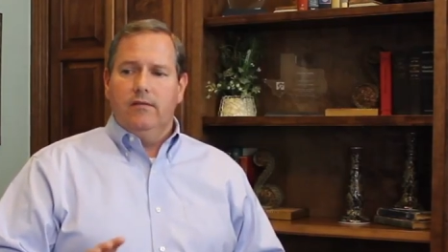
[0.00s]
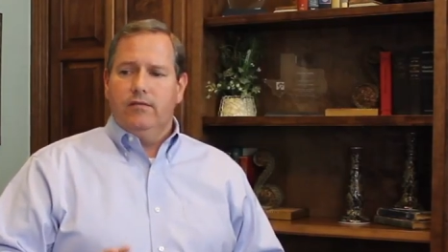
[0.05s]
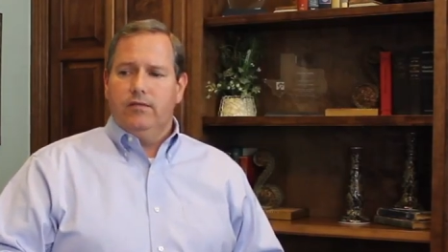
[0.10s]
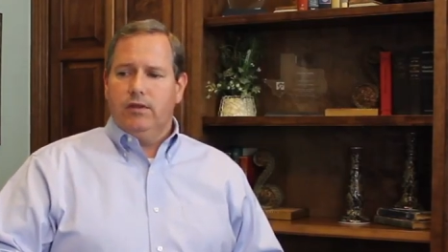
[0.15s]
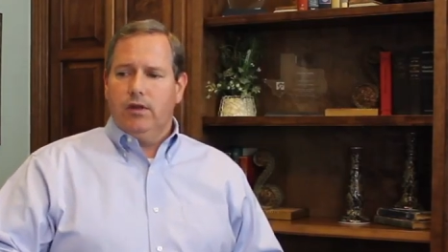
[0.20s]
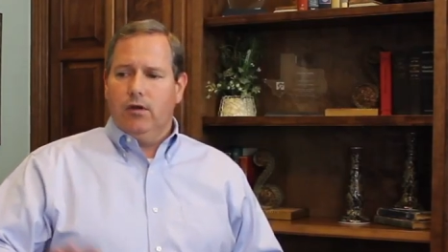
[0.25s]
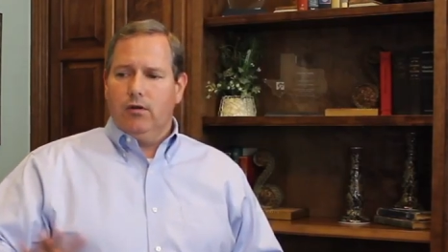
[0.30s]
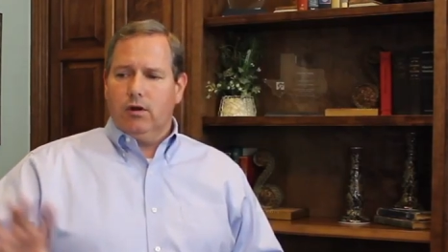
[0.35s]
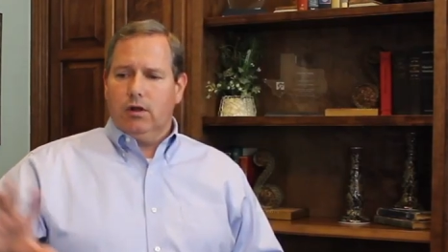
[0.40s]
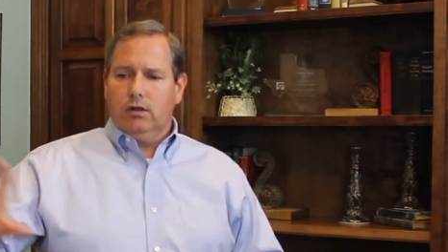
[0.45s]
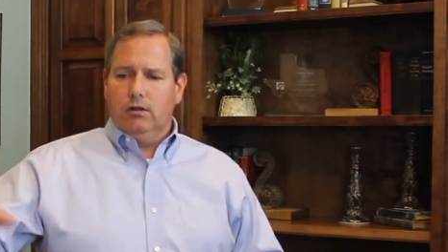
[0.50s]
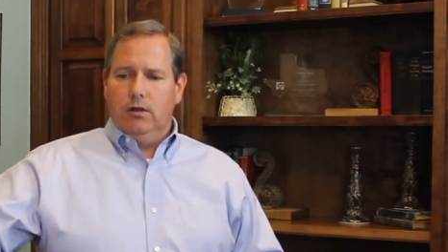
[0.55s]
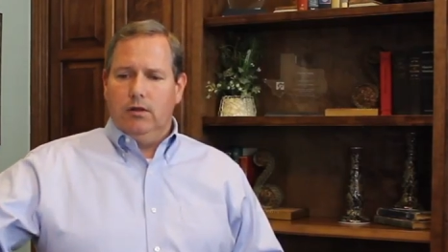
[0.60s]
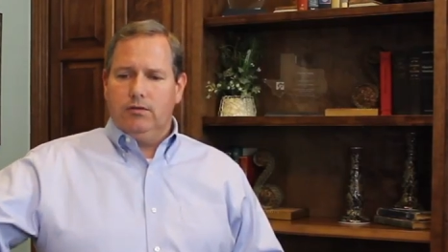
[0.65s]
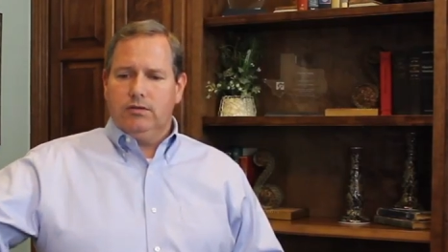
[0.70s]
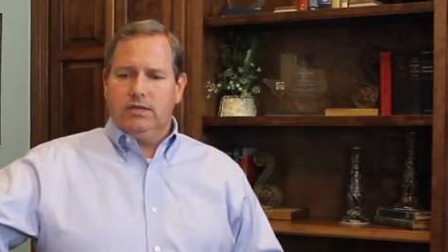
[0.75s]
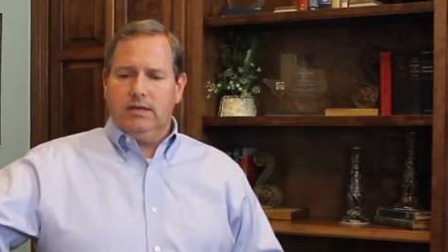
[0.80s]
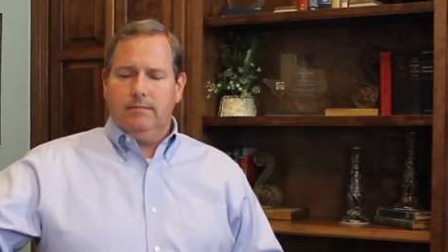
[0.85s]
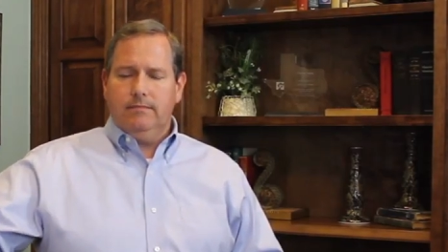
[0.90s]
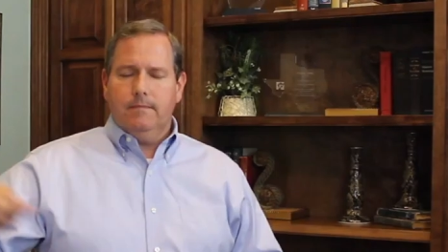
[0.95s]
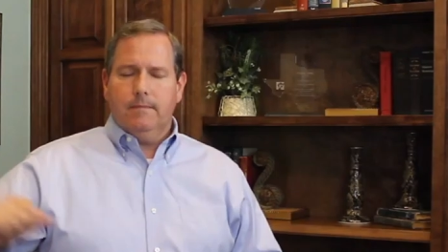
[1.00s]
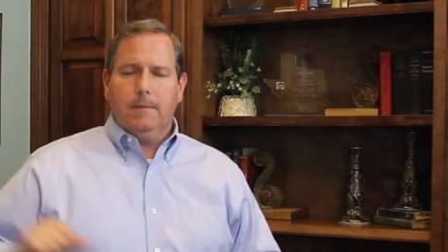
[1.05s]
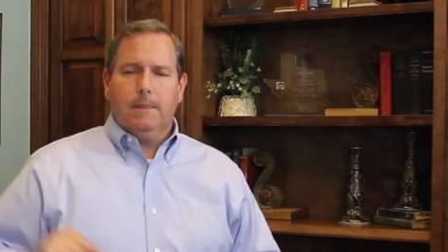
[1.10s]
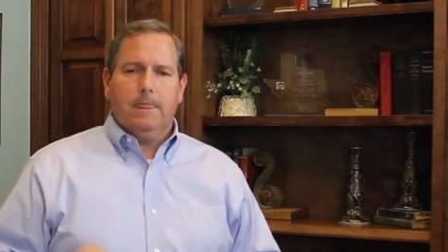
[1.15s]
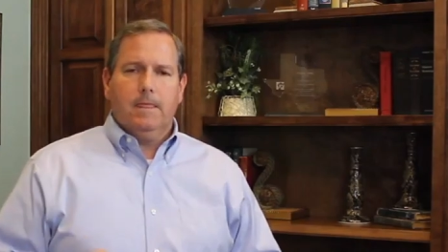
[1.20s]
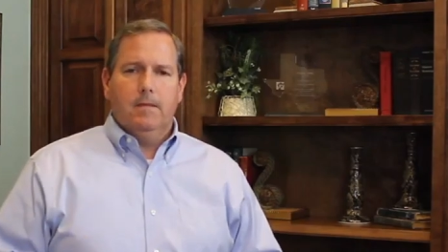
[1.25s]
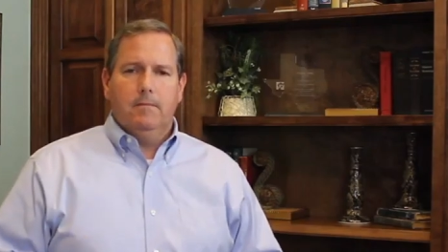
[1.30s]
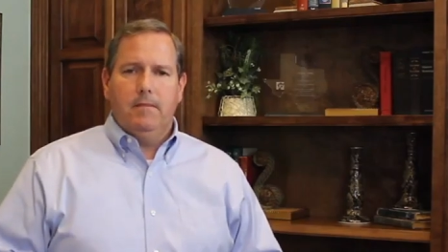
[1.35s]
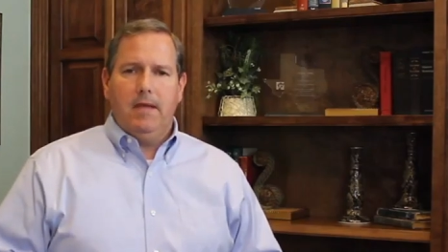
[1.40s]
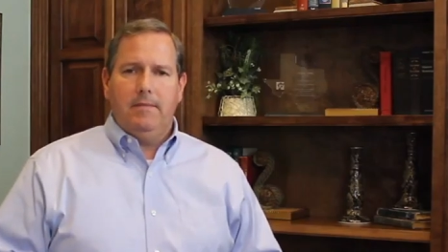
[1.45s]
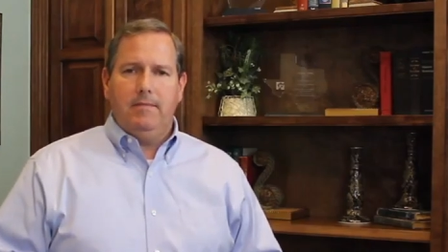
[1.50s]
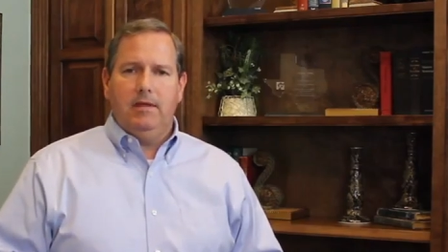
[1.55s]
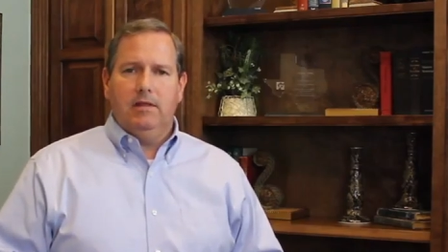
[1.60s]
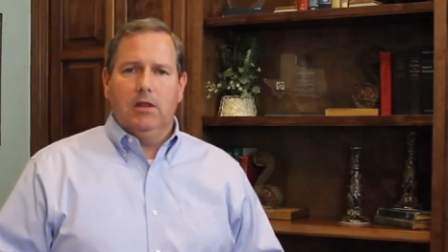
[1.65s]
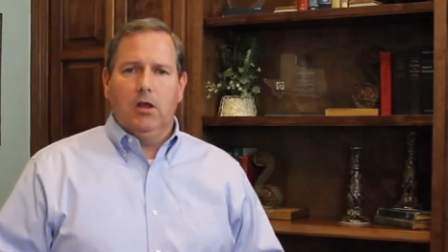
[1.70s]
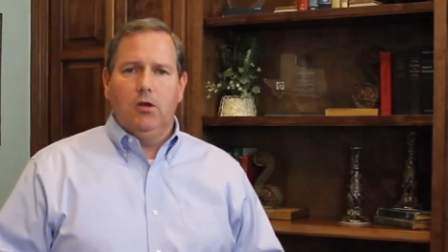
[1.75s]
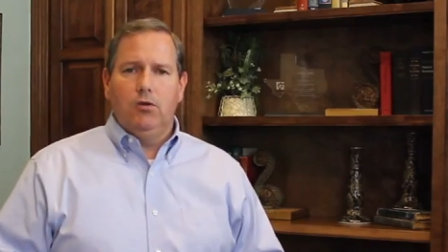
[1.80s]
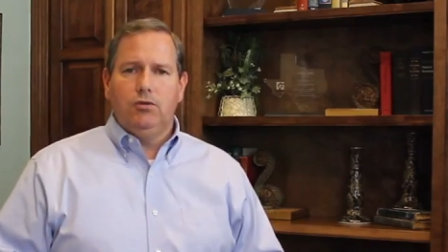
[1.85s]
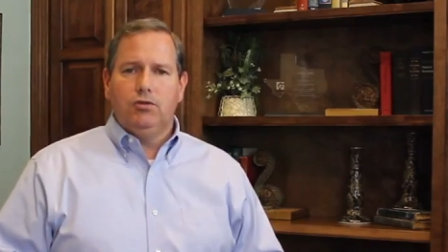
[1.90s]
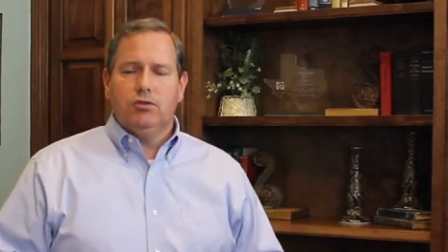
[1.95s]
If you go to closing, Maybe
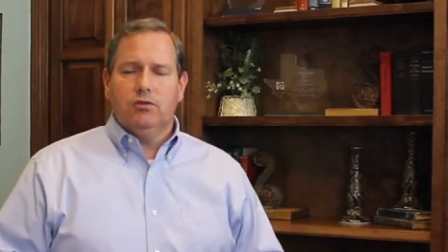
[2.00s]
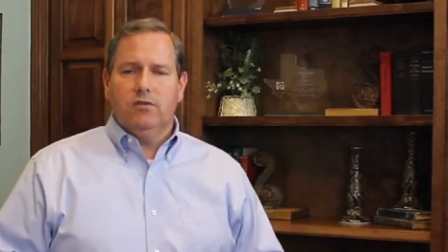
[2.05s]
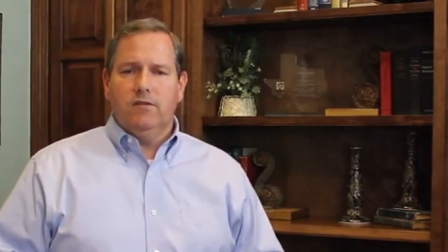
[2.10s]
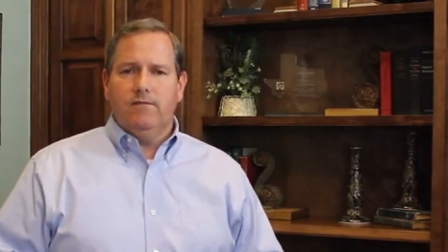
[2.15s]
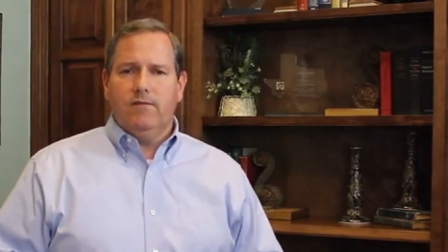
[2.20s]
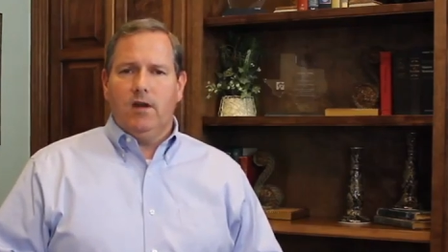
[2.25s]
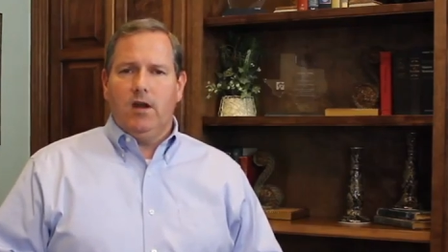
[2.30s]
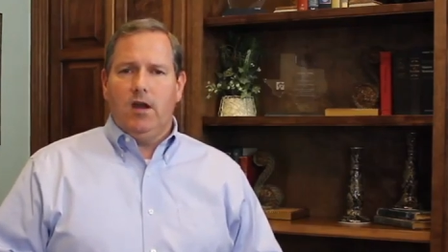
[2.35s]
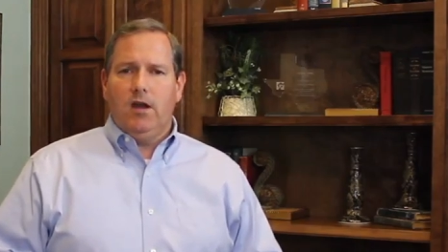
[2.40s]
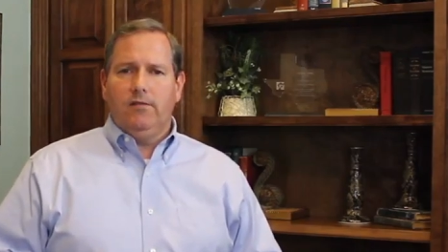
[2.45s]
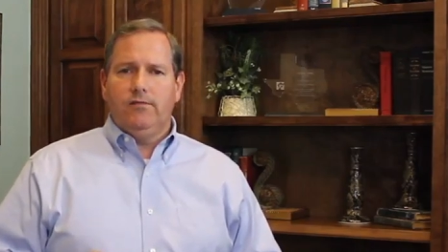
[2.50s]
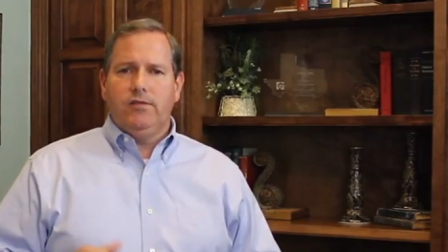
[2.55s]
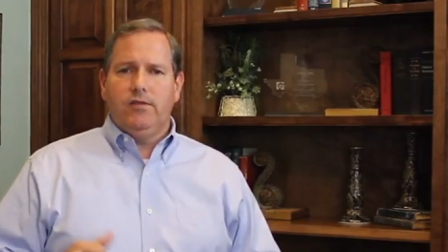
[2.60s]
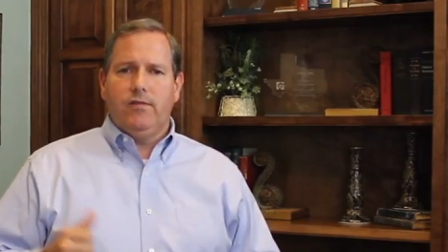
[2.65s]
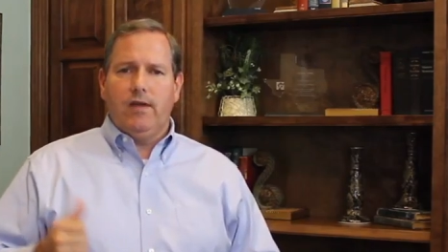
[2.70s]
loans are involved,